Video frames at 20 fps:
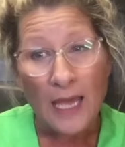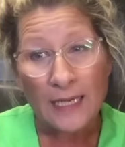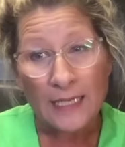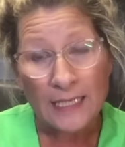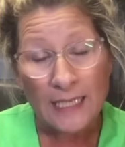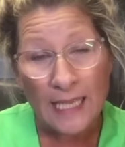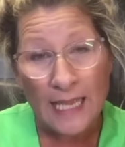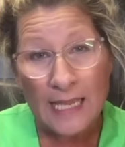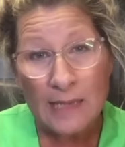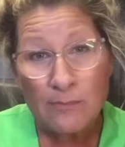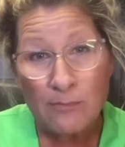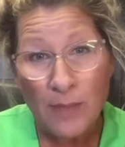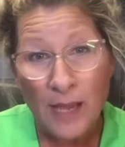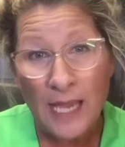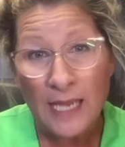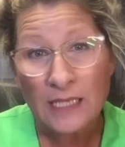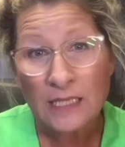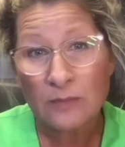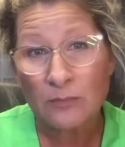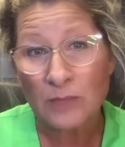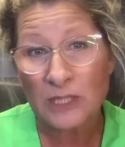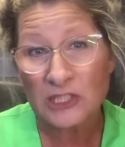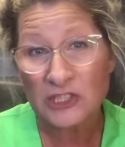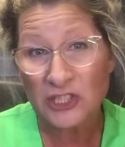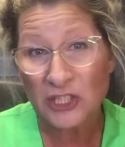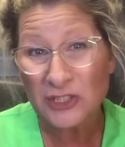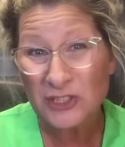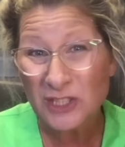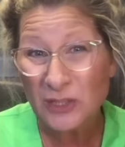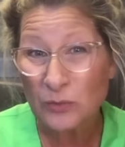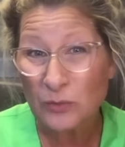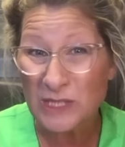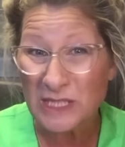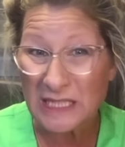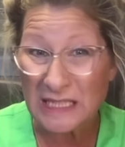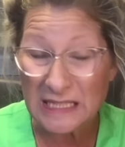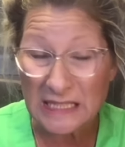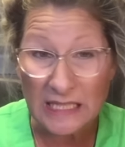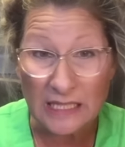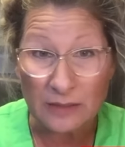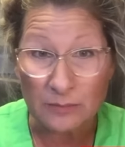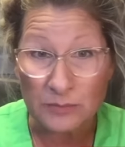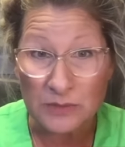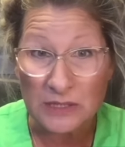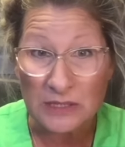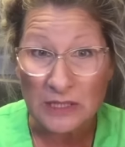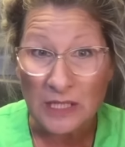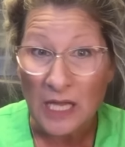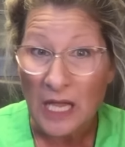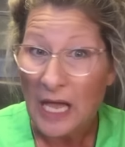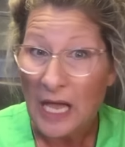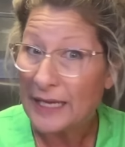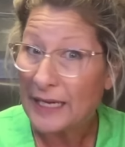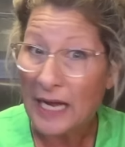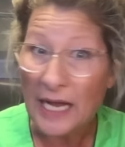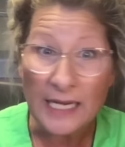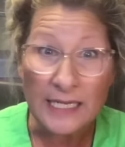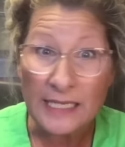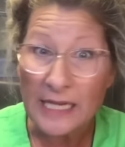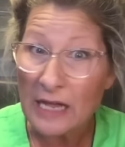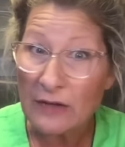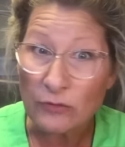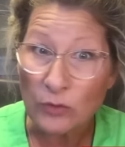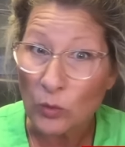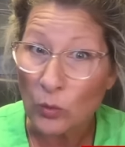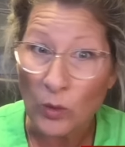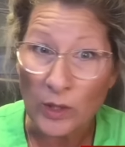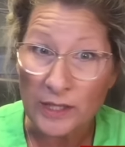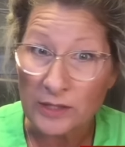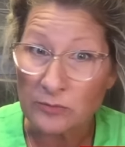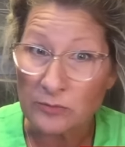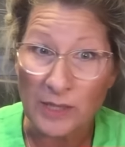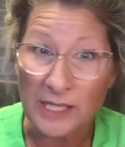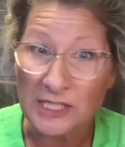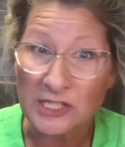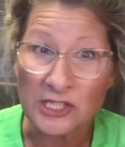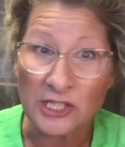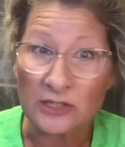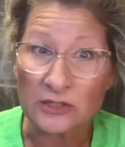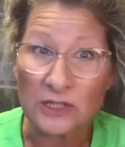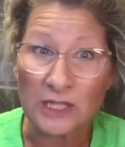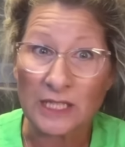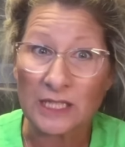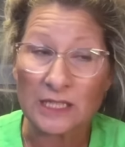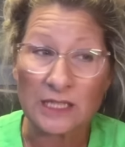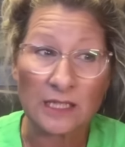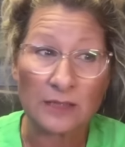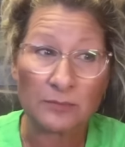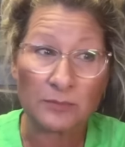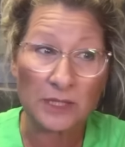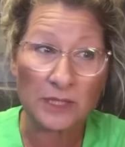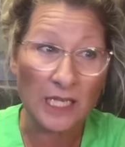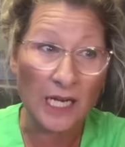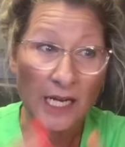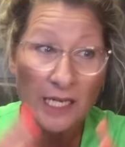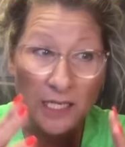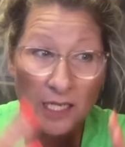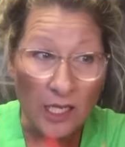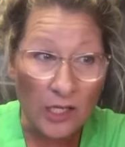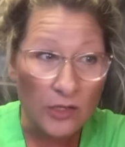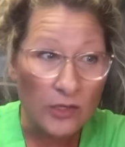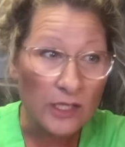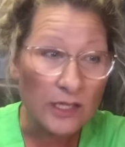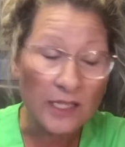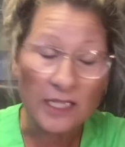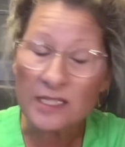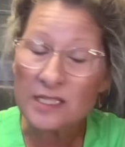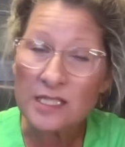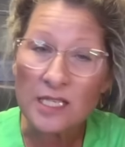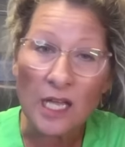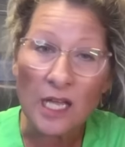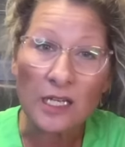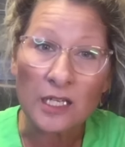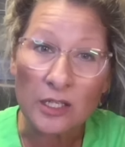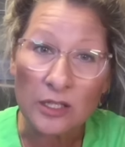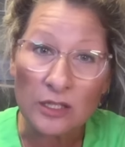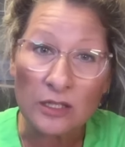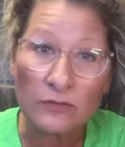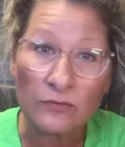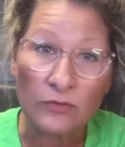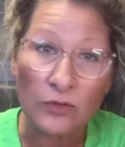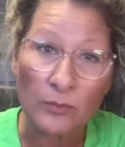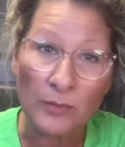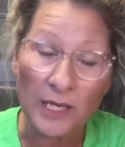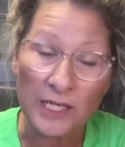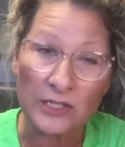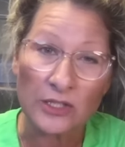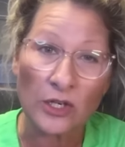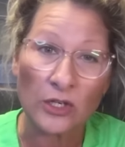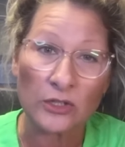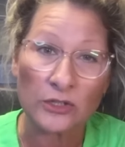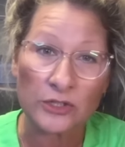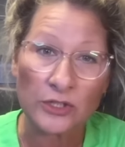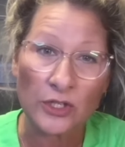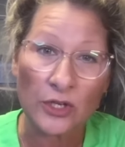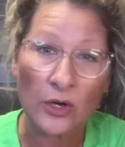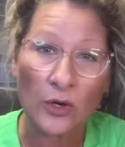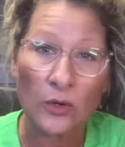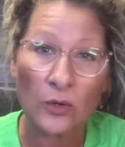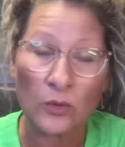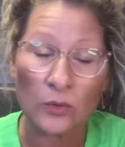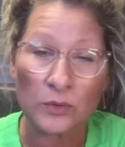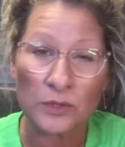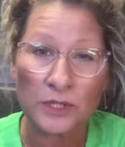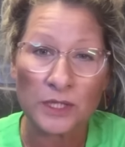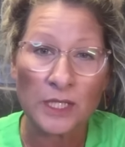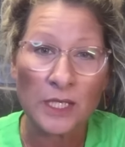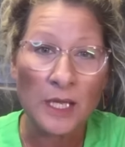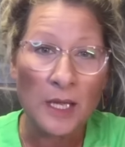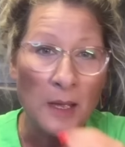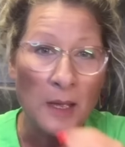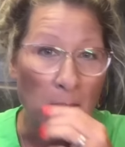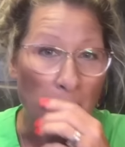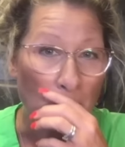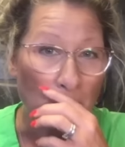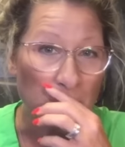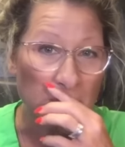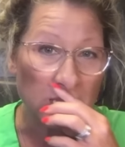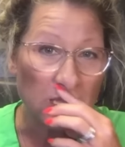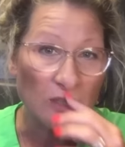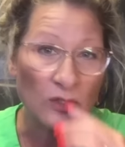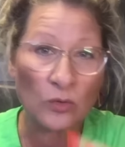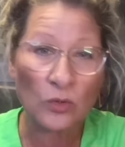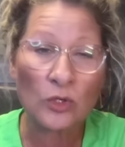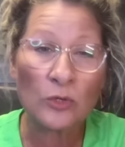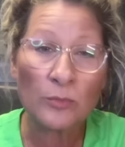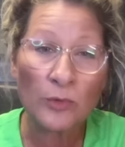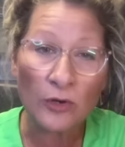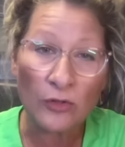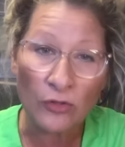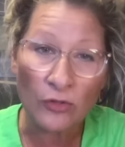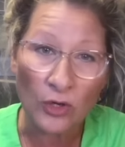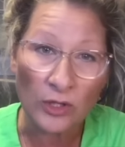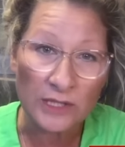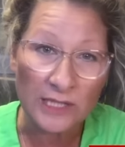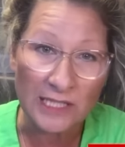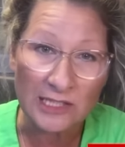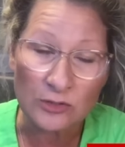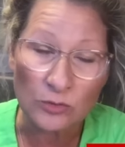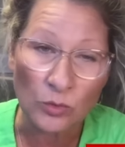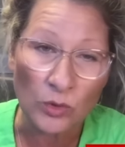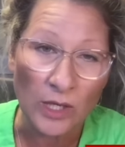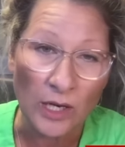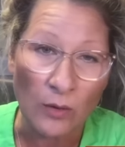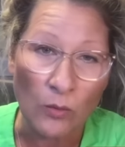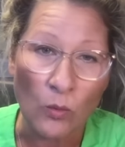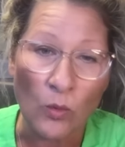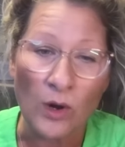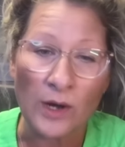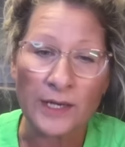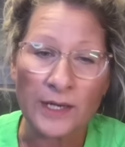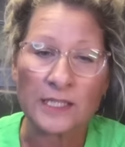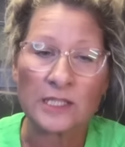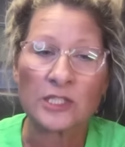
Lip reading: I came back and my Sheltie was clipped. And I never wanted my Sheltie clipped. And I know that that's not good for my dog's coat. But the groomer thought that's what I wanted.